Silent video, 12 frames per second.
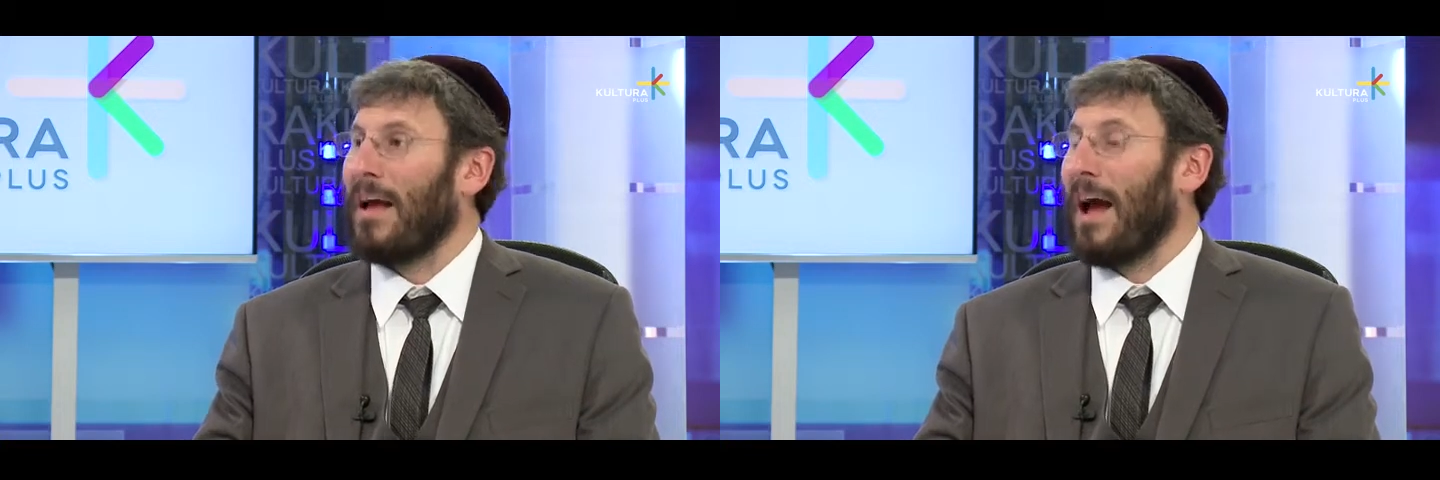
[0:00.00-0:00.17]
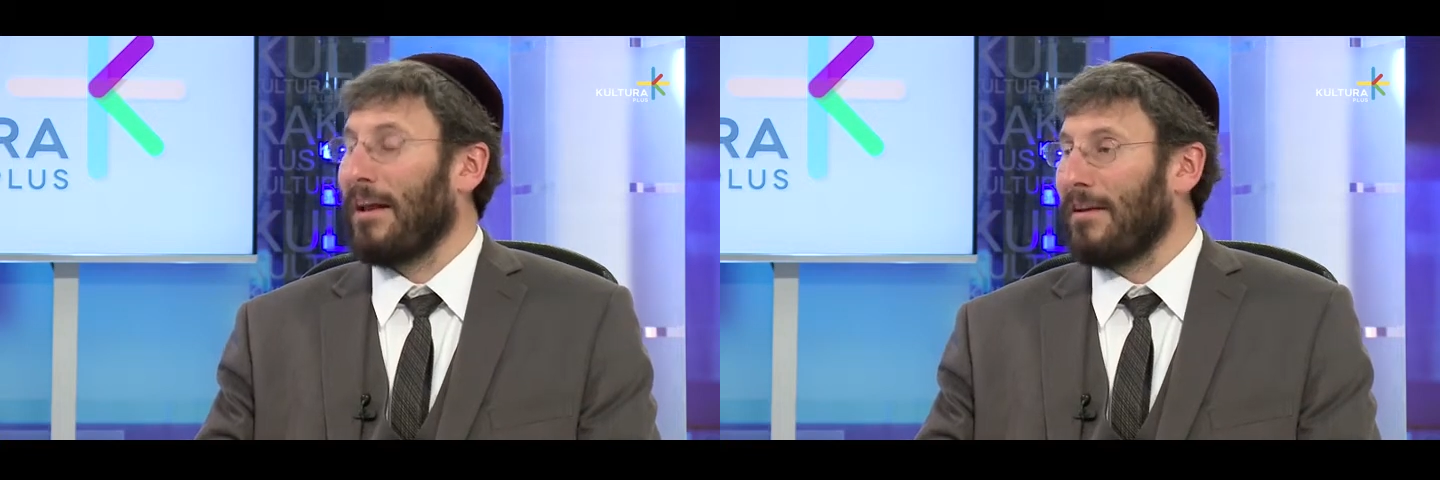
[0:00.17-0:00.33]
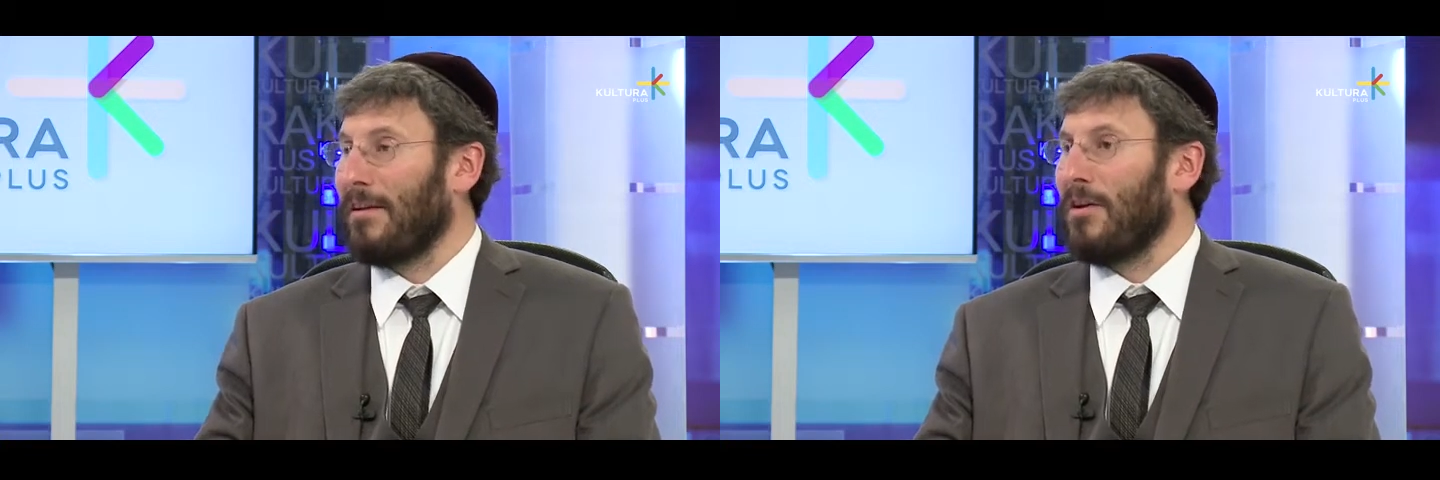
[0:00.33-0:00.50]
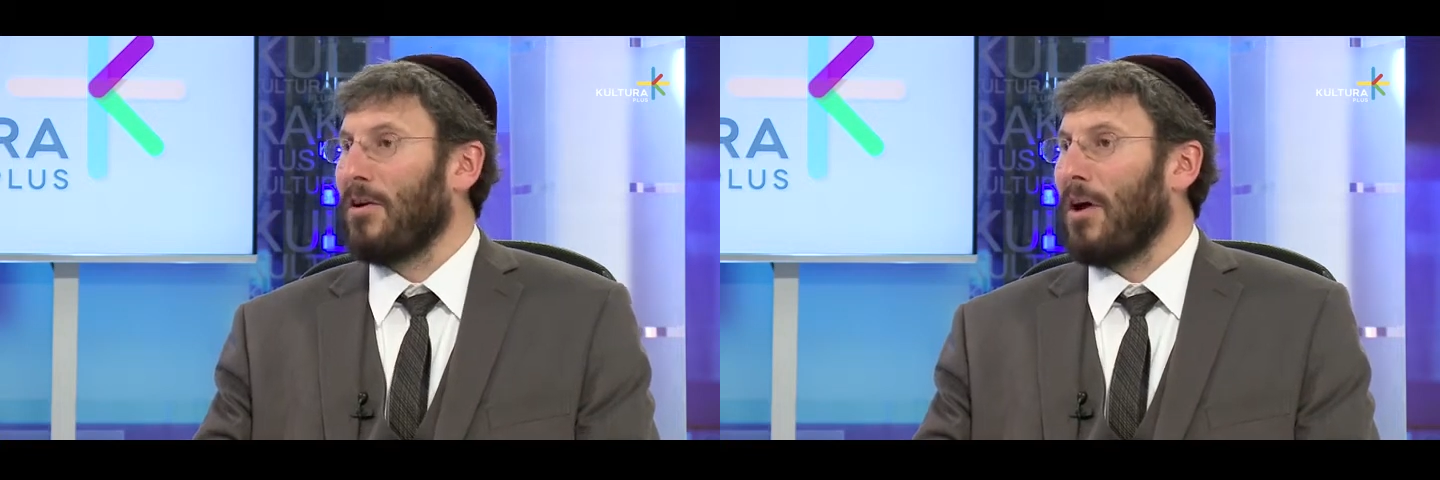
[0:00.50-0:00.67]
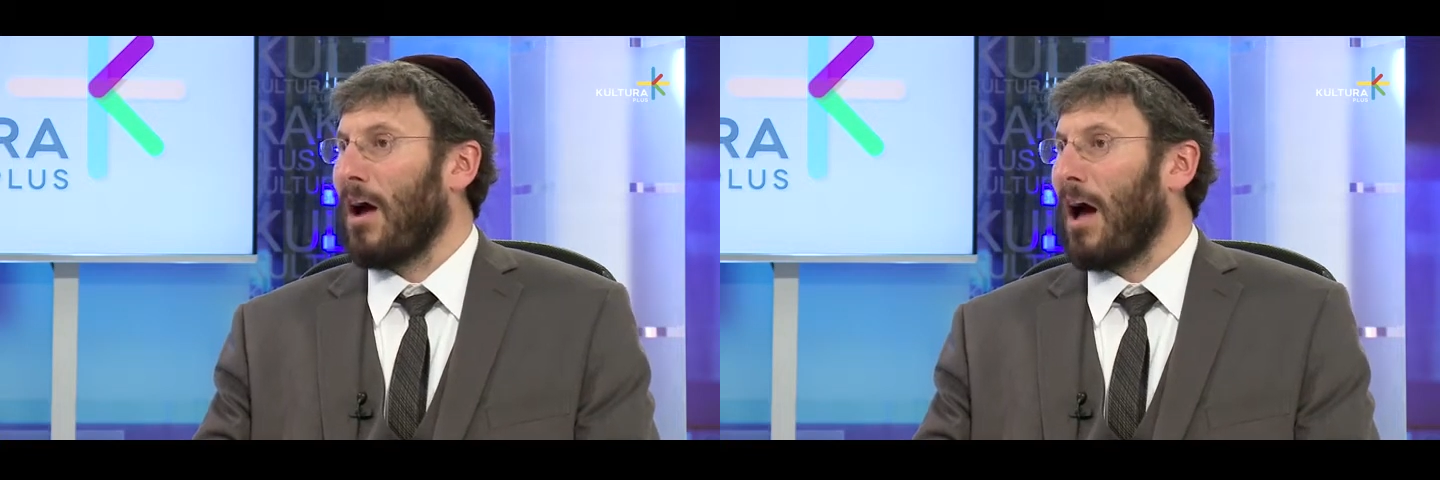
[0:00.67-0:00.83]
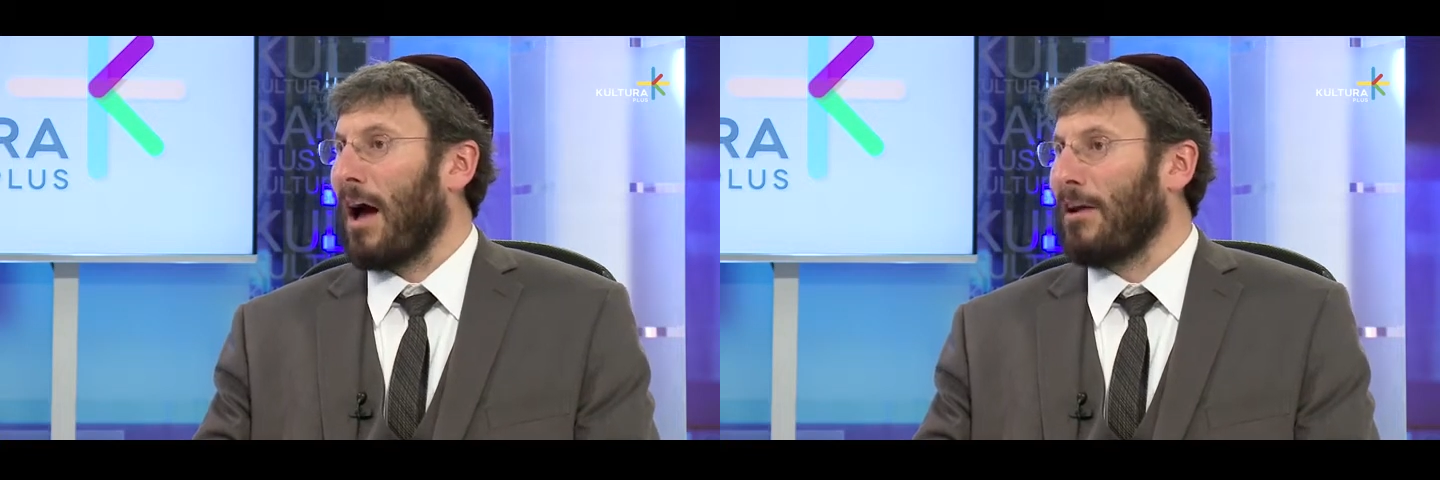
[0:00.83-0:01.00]
And
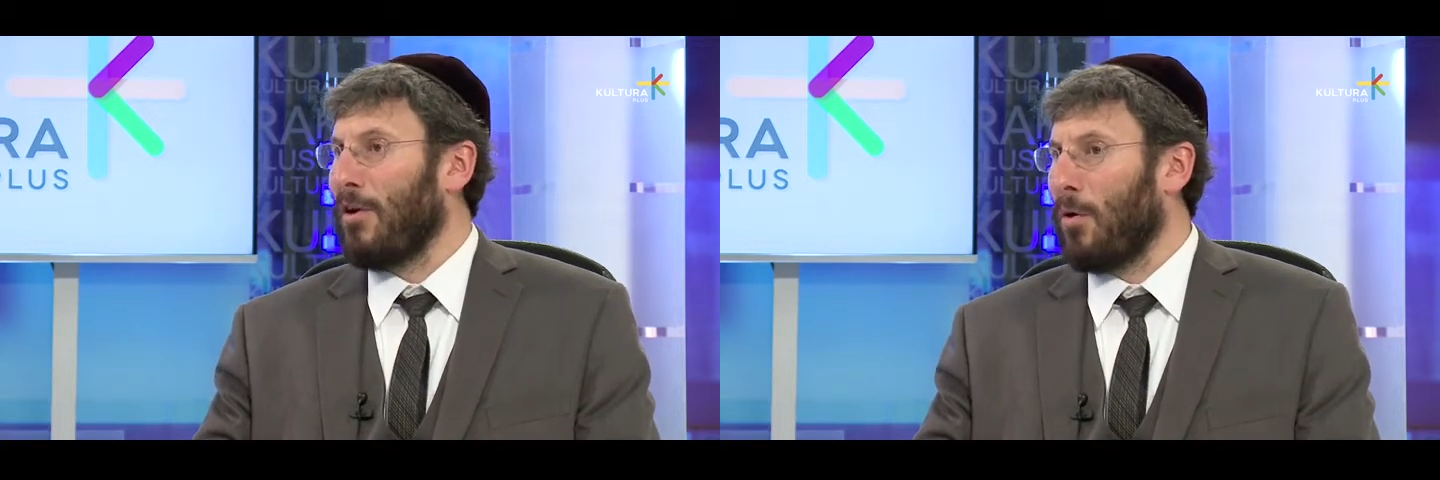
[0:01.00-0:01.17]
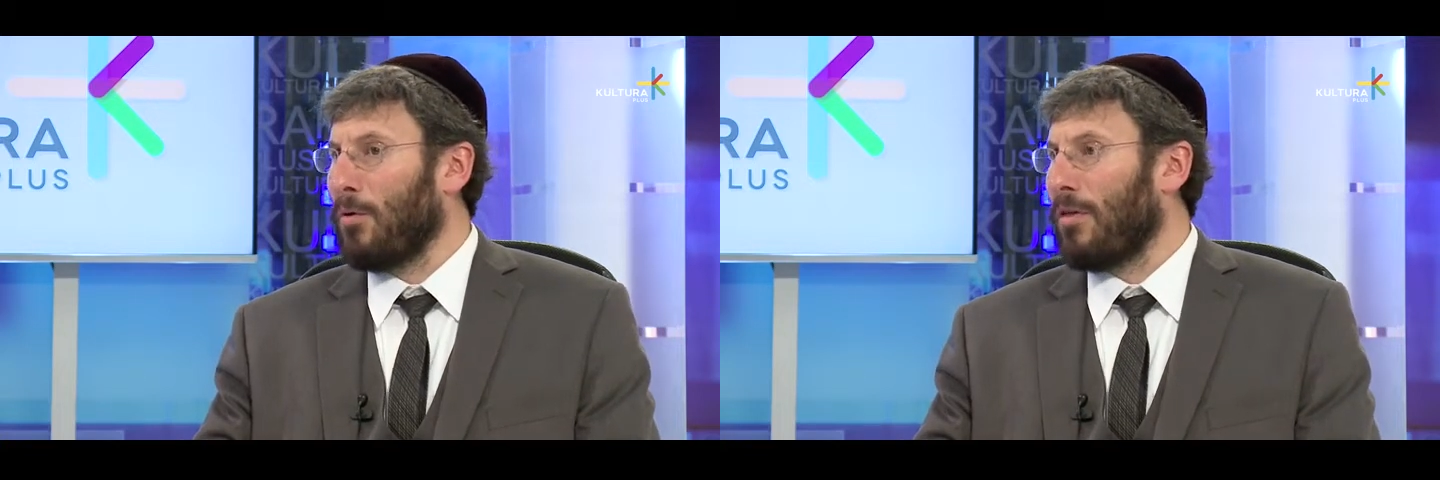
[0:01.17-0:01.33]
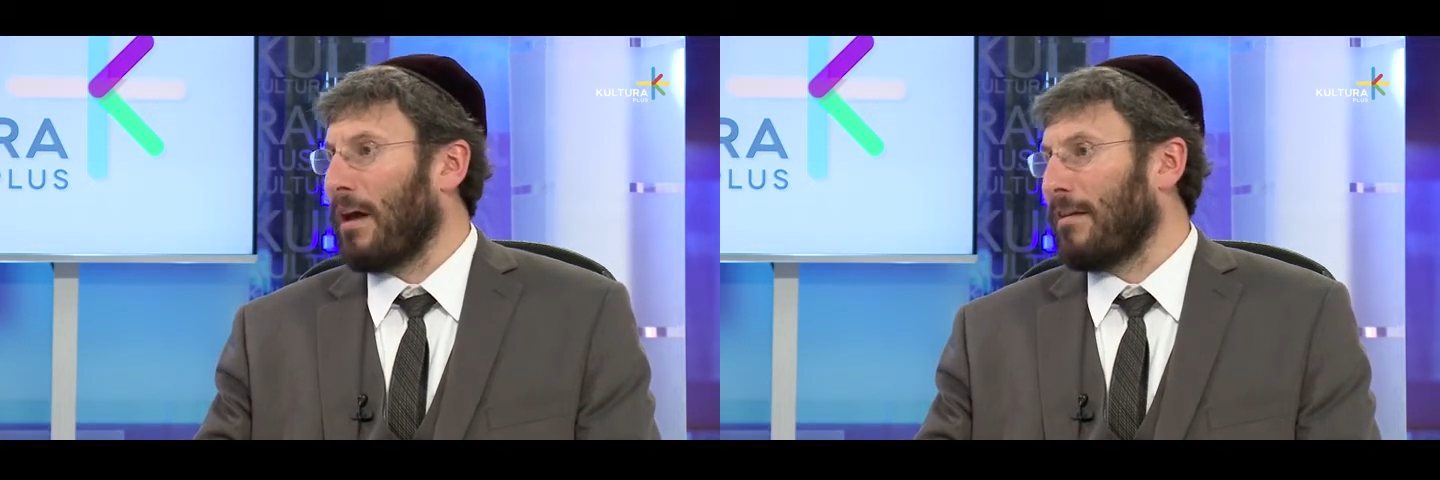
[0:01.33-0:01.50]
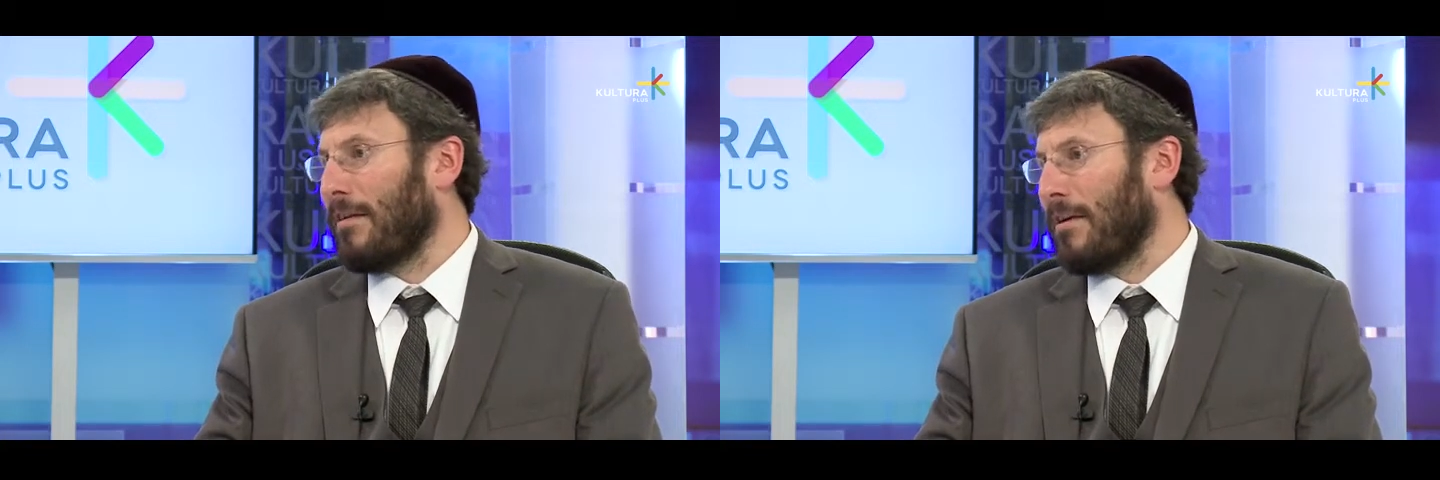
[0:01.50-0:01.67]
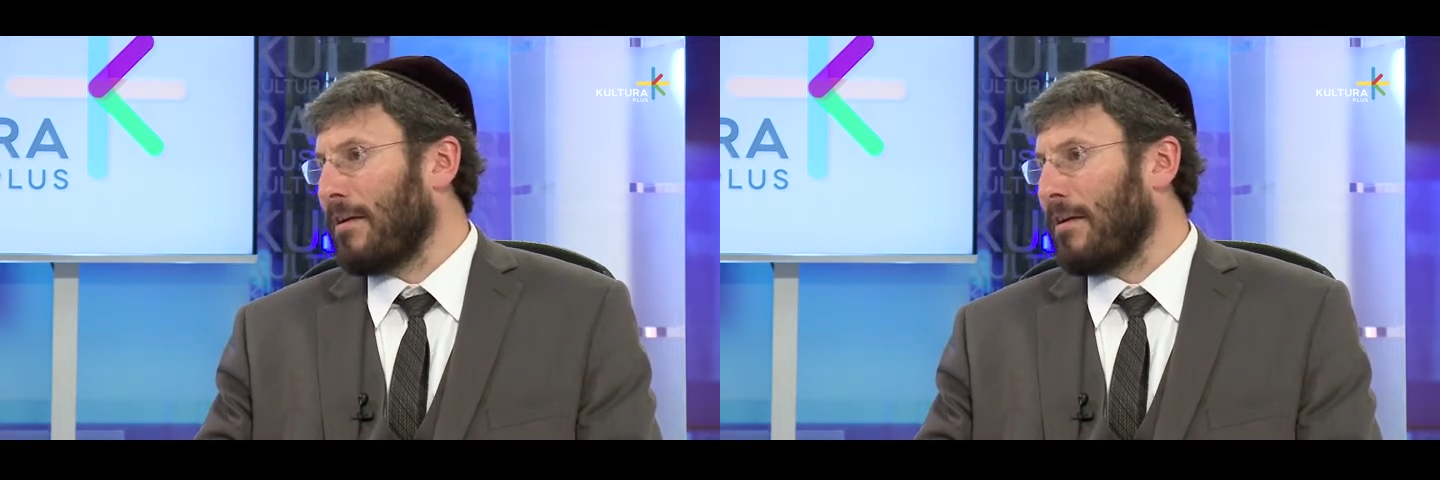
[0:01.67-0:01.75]
I know that